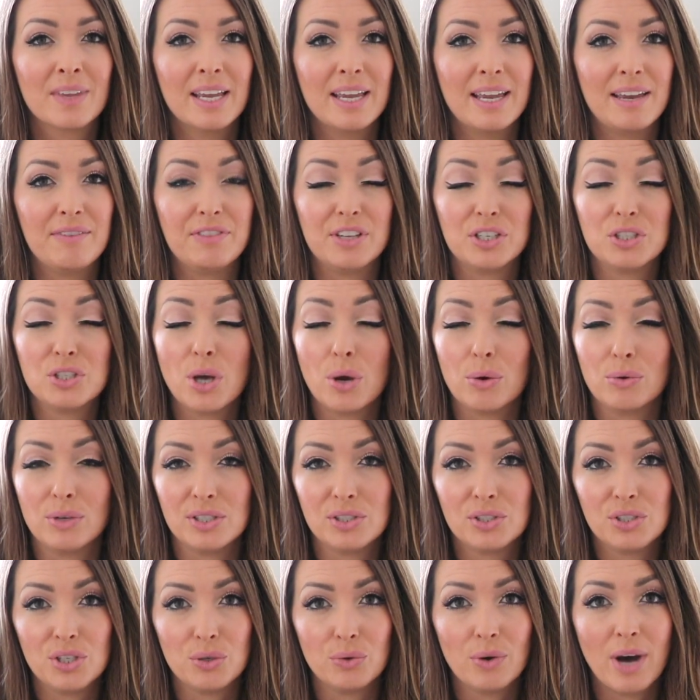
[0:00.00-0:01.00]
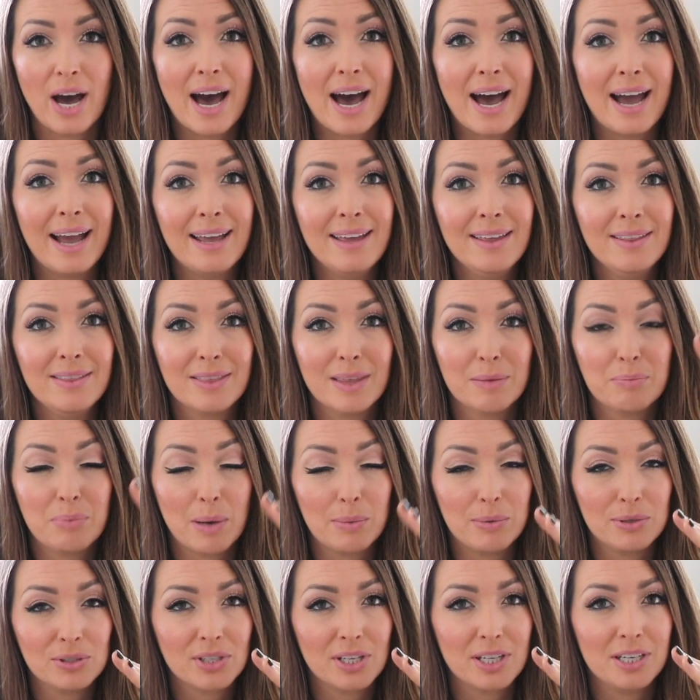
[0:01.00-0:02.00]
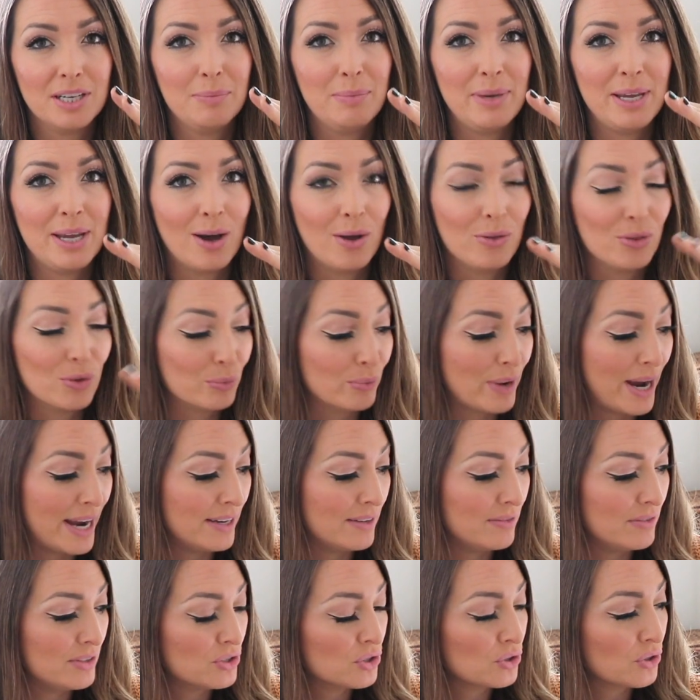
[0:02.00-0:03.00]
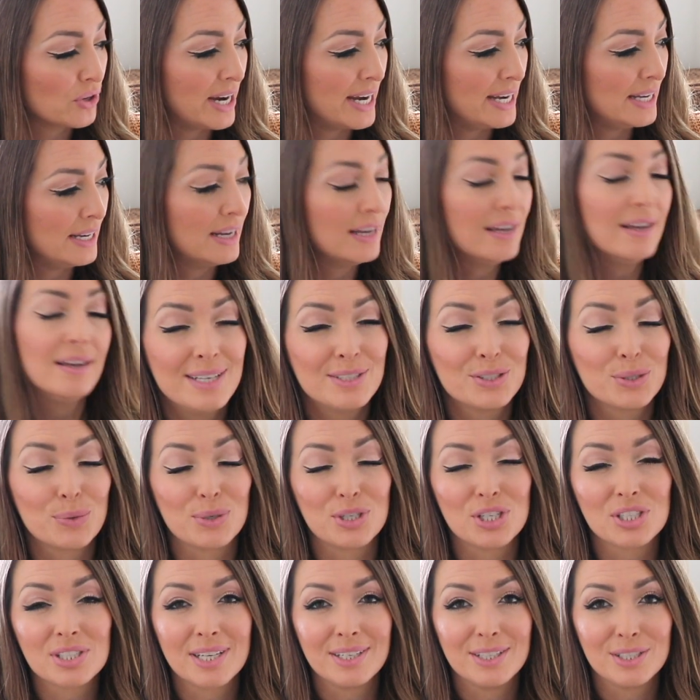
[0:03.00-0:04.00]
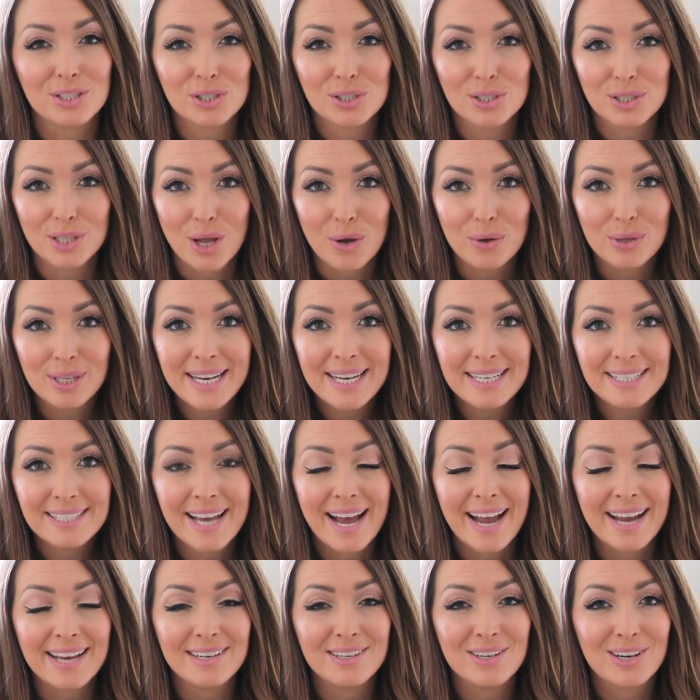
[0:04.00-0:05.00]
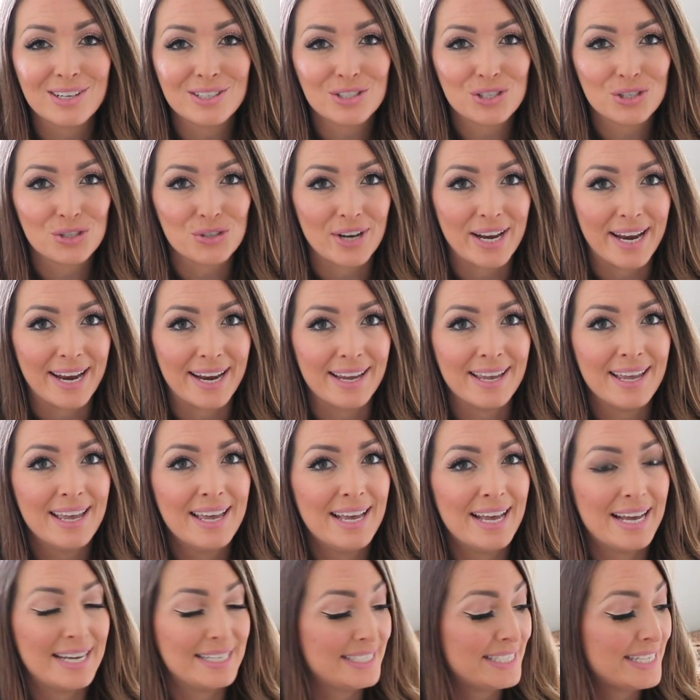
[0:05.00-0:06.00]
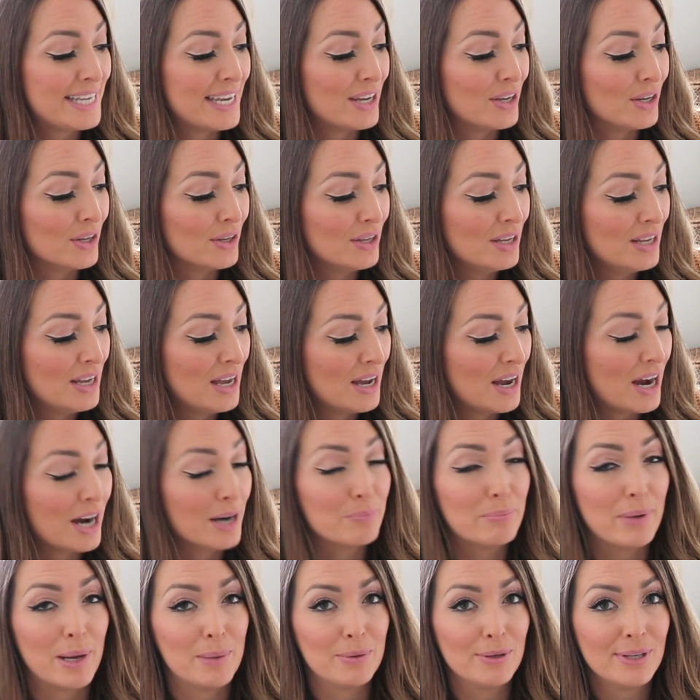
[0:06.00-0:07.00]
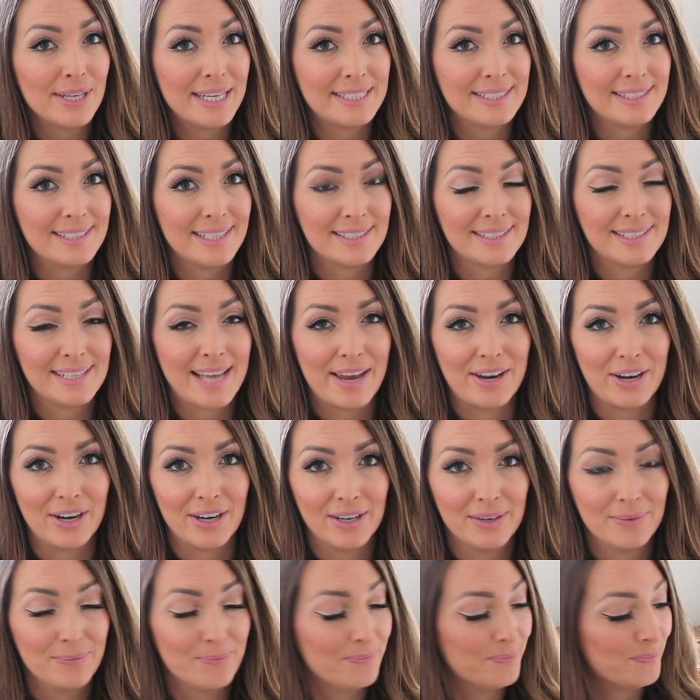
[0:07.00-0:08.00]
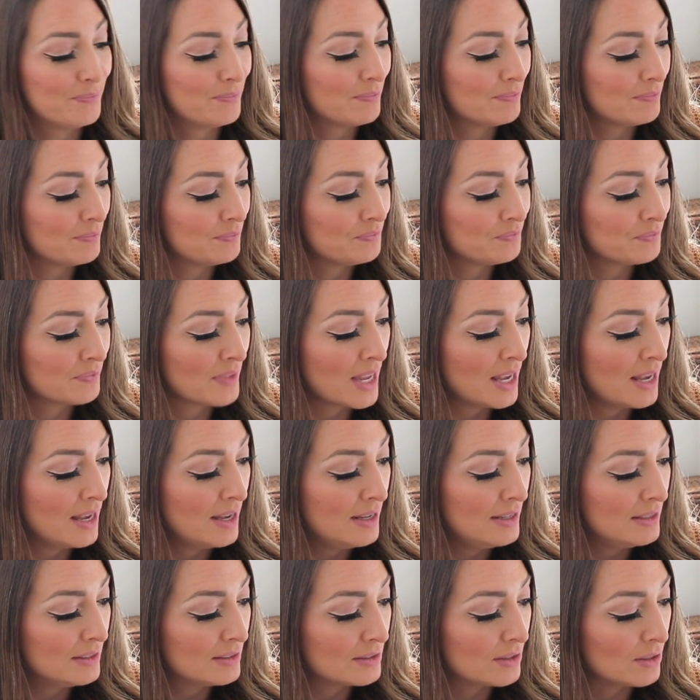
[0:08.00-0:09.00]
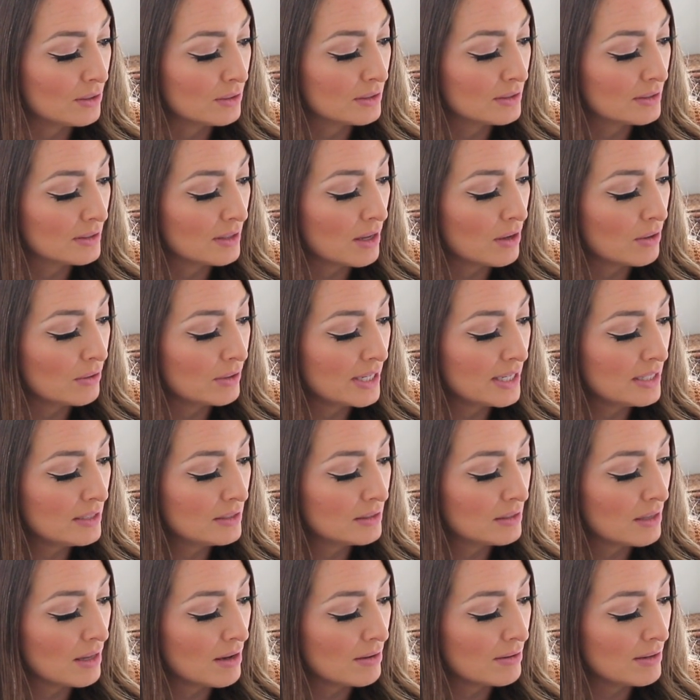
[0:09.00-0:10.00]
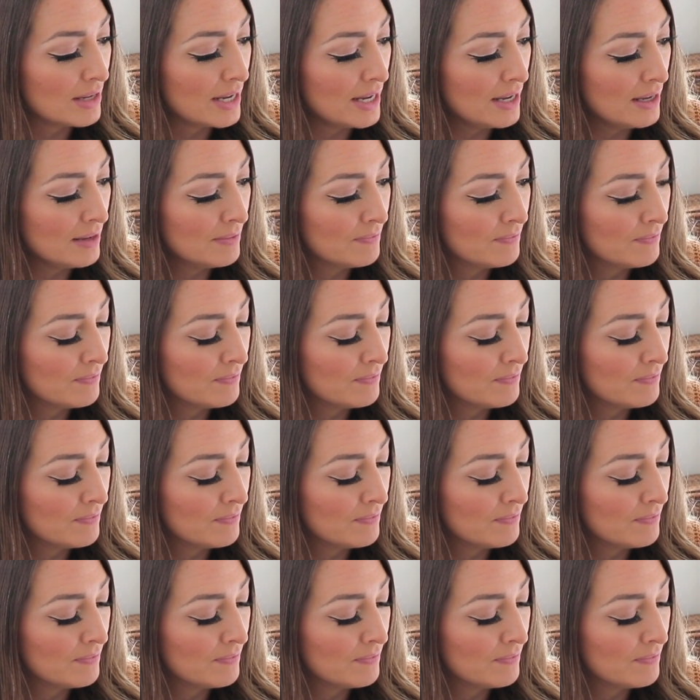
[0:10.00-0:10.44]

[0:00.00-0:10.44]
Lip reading: If the tone is too high, the bubble's going to be on the right of the screen. So we're just going to slowly tighten our string until our bubble hits the center. So slowly, slowly.